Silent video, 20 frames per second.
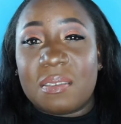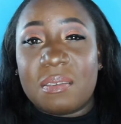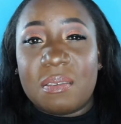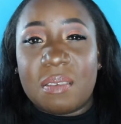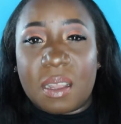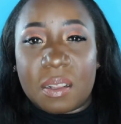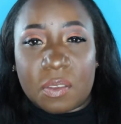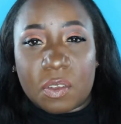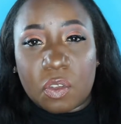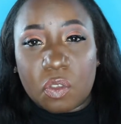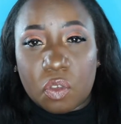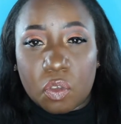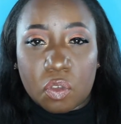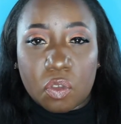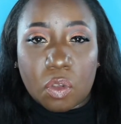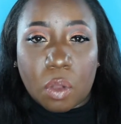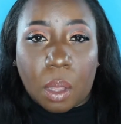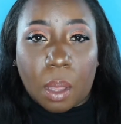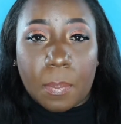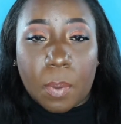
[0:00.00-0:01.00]
nothing to
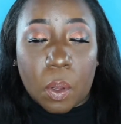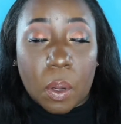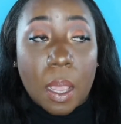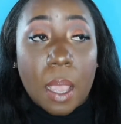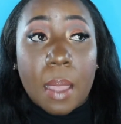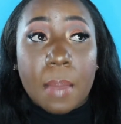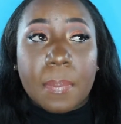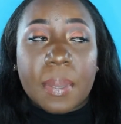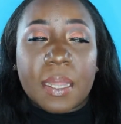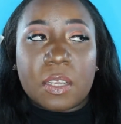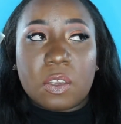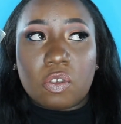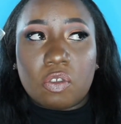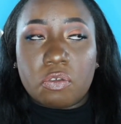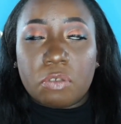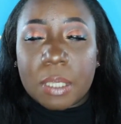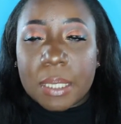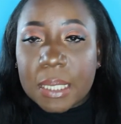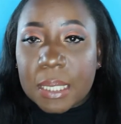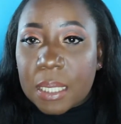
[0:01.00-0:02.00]
talk about, but it
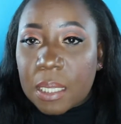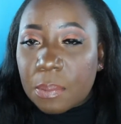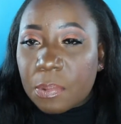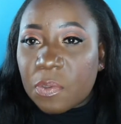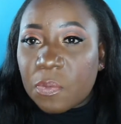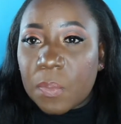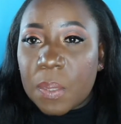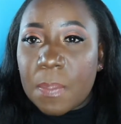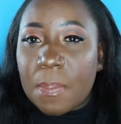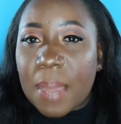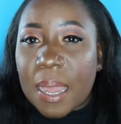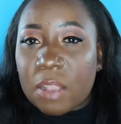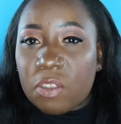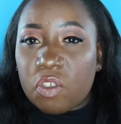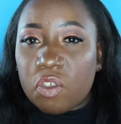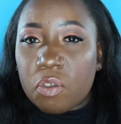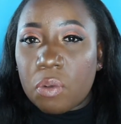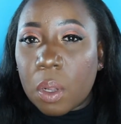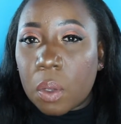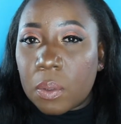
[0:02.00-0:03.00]
really keeps me matte
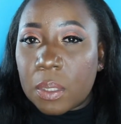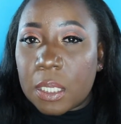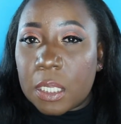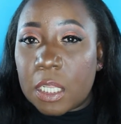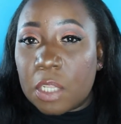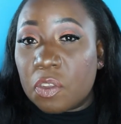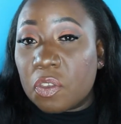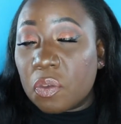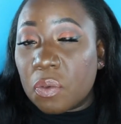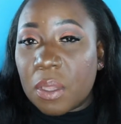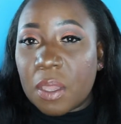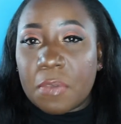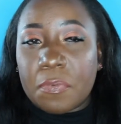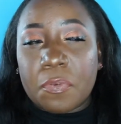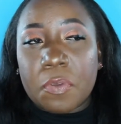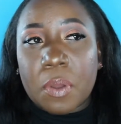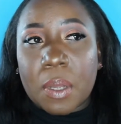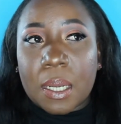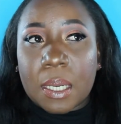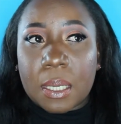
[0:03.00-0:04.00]
throughout the day. So if
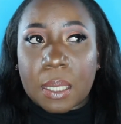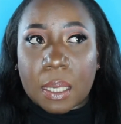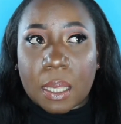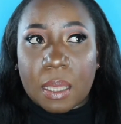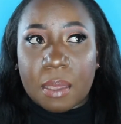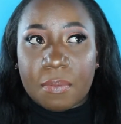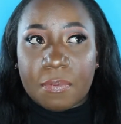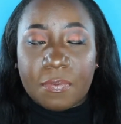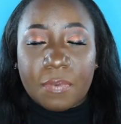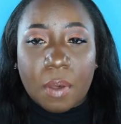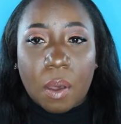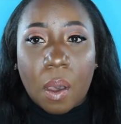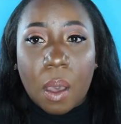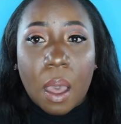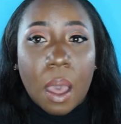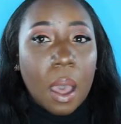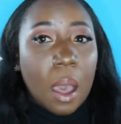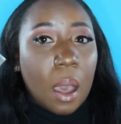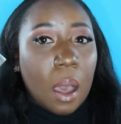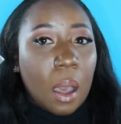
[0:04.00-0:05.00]
you're looking for
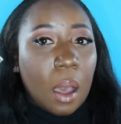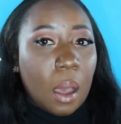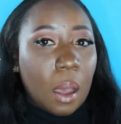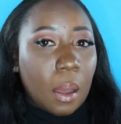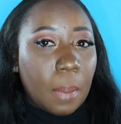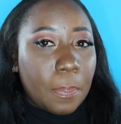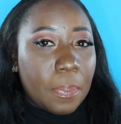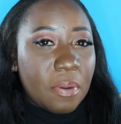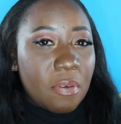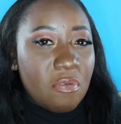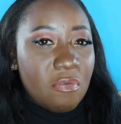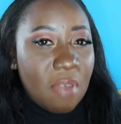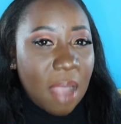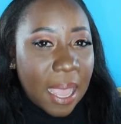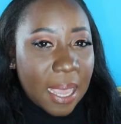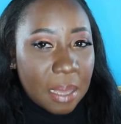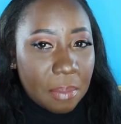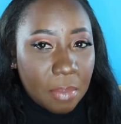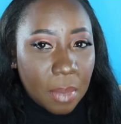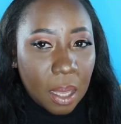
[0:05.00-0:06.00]
a
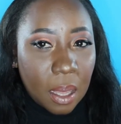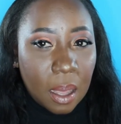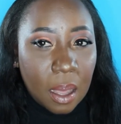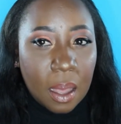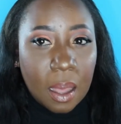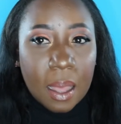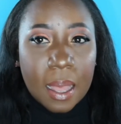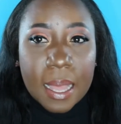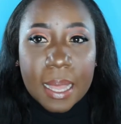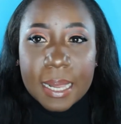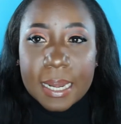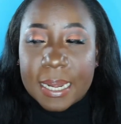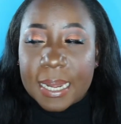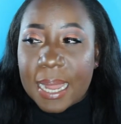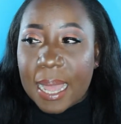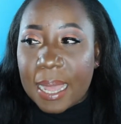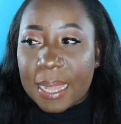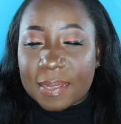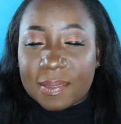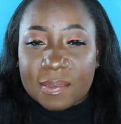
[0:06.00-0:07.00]
primer
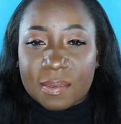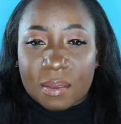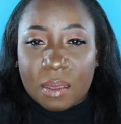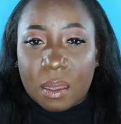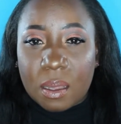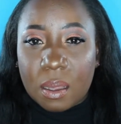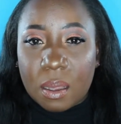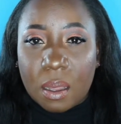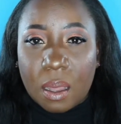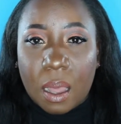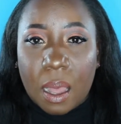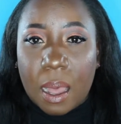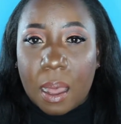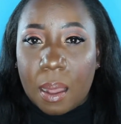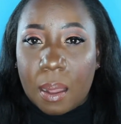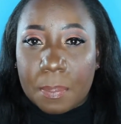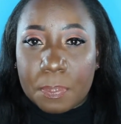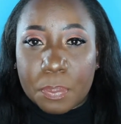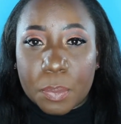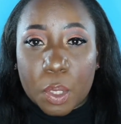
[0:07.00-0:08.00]
that
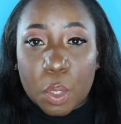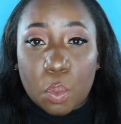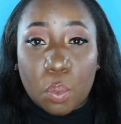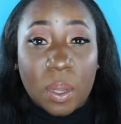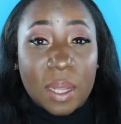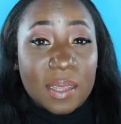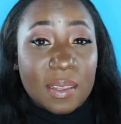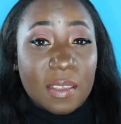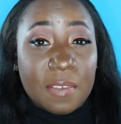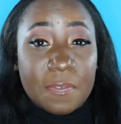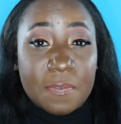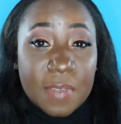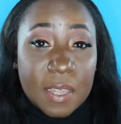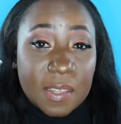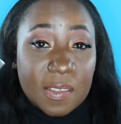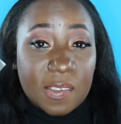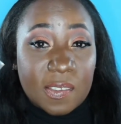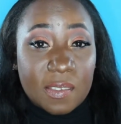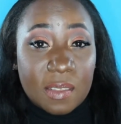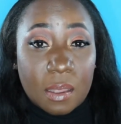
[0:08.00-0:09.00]
you want your
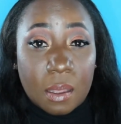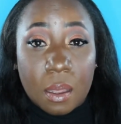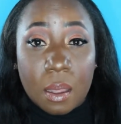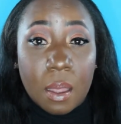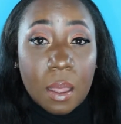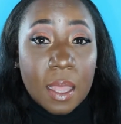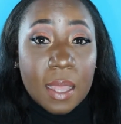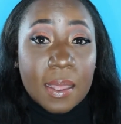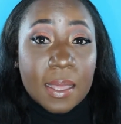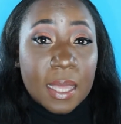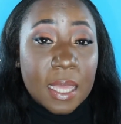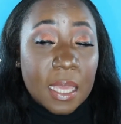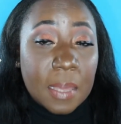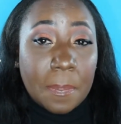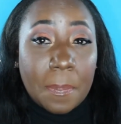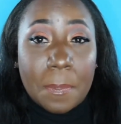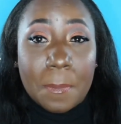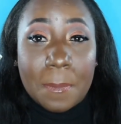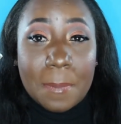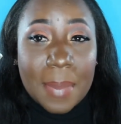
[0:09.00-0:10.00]
face to
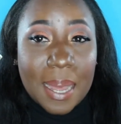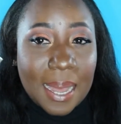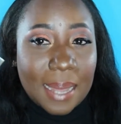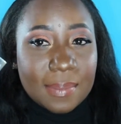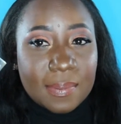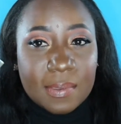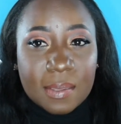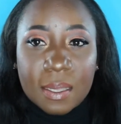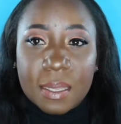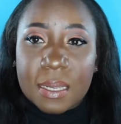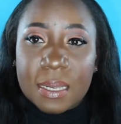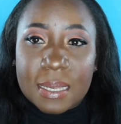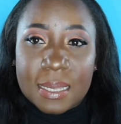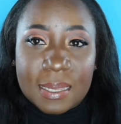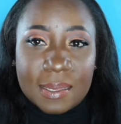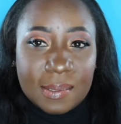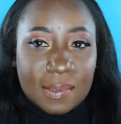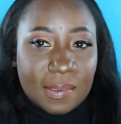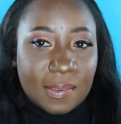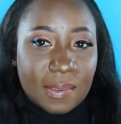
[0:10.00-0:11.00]
keep matte,
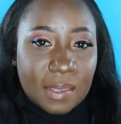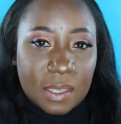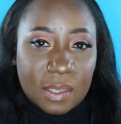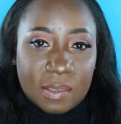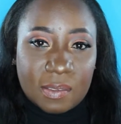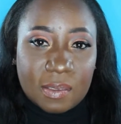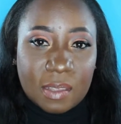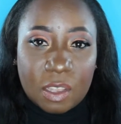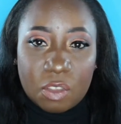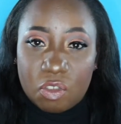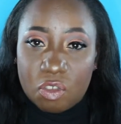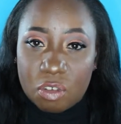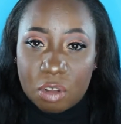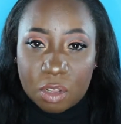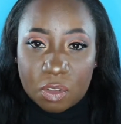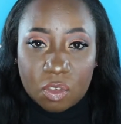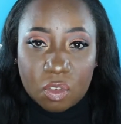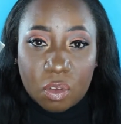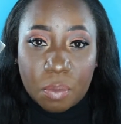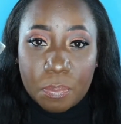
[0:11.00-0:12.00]
this is a
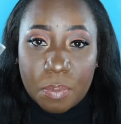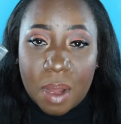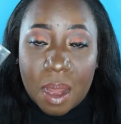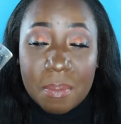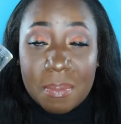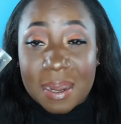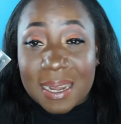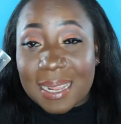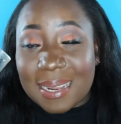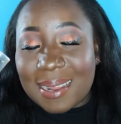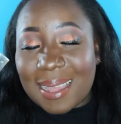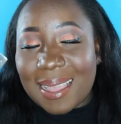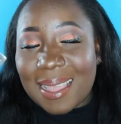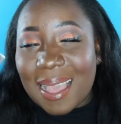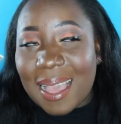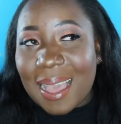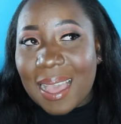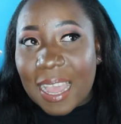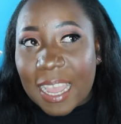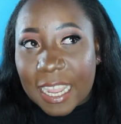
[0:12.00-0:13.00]
drugstore primer that I
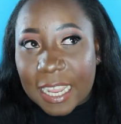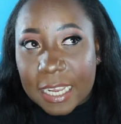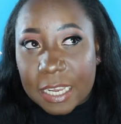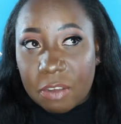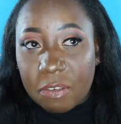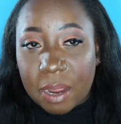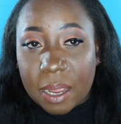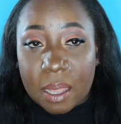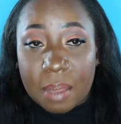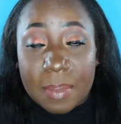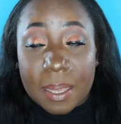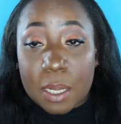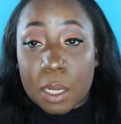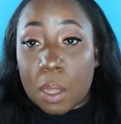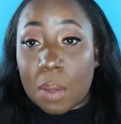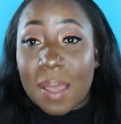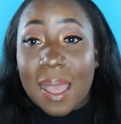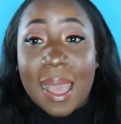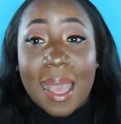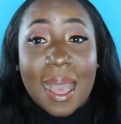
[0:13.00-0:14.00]
highly recommend.
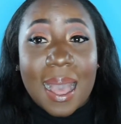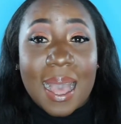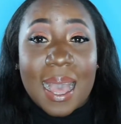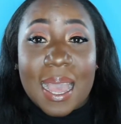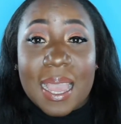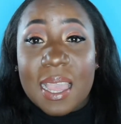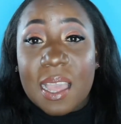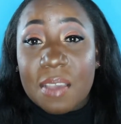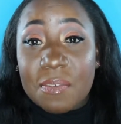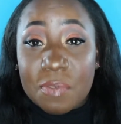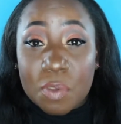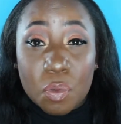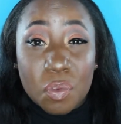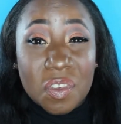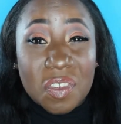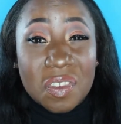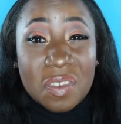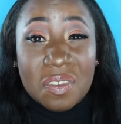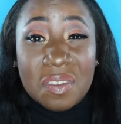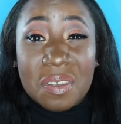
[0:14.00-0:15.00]
Now I have
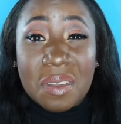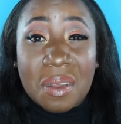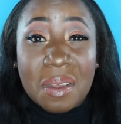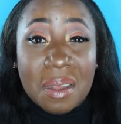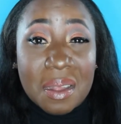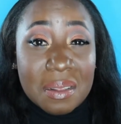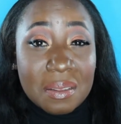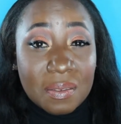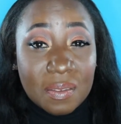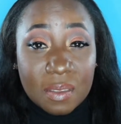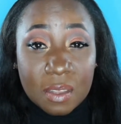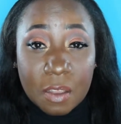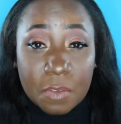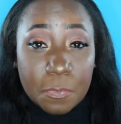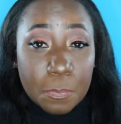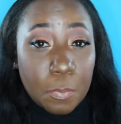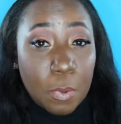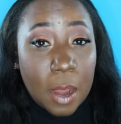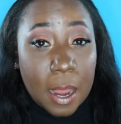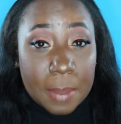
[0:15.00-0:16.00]
used tons
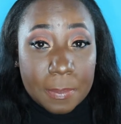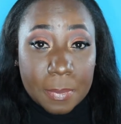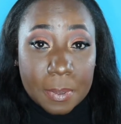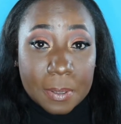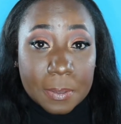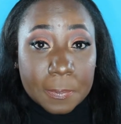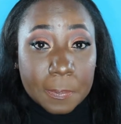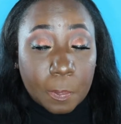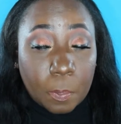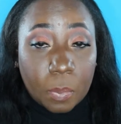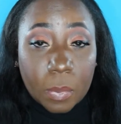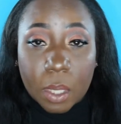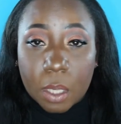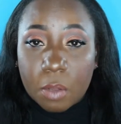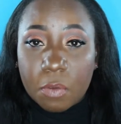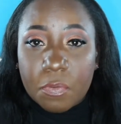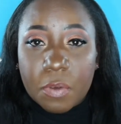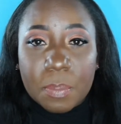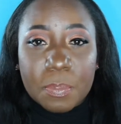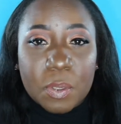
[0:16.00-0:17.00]
of primer
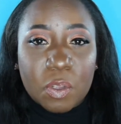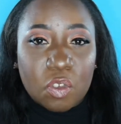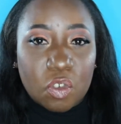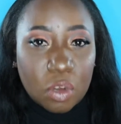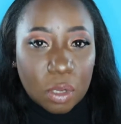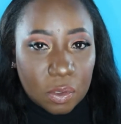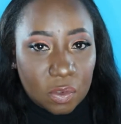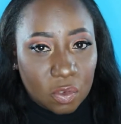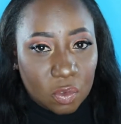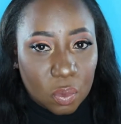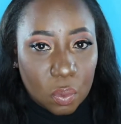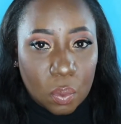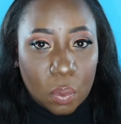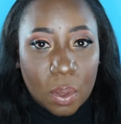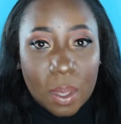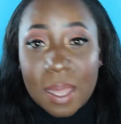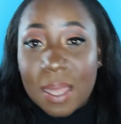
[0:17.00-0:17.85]
from the drugstore